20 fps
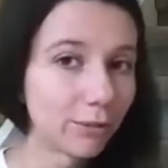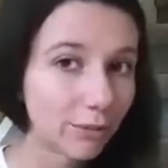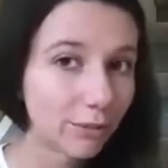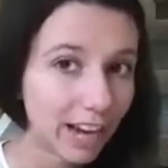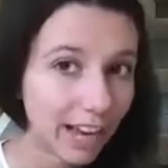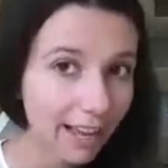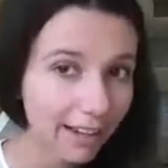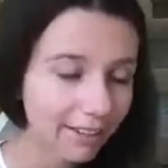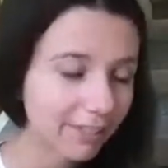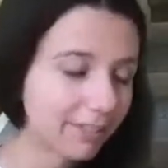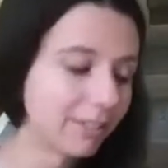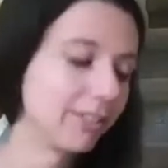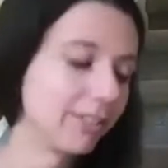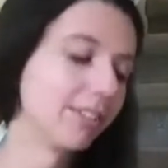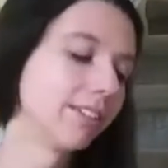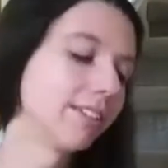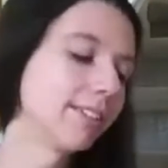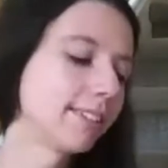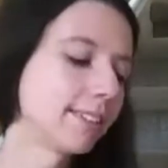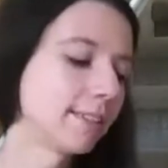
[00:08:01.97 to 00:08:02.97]

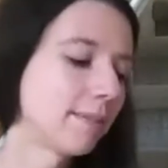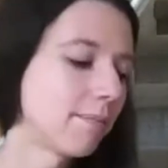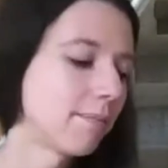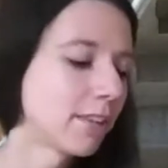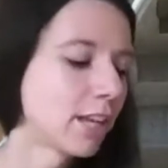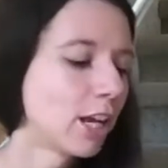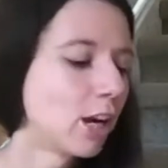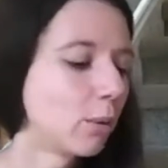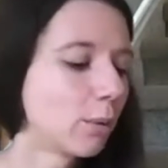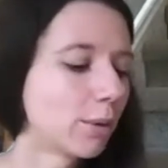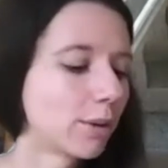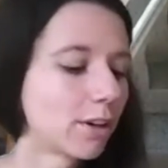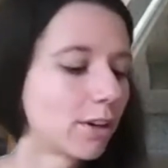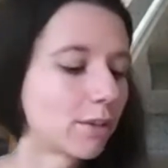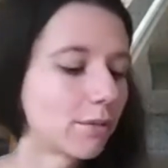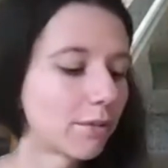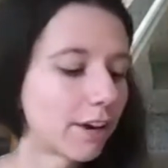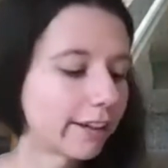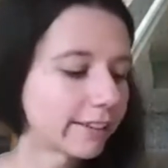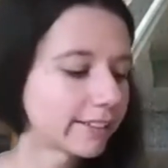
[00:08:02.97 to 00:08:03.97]
radicals were
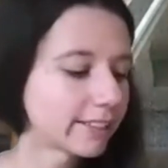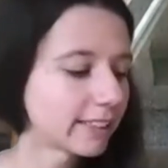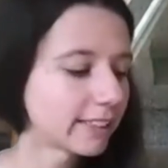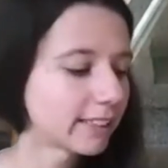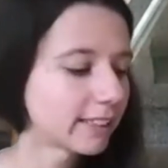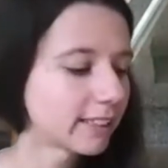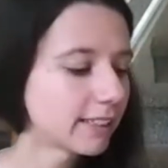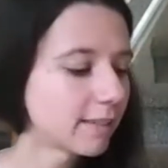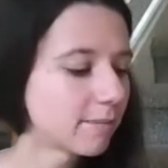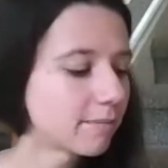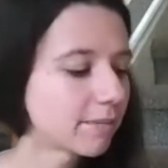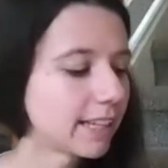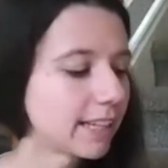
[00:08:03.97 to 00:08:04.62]
arrested,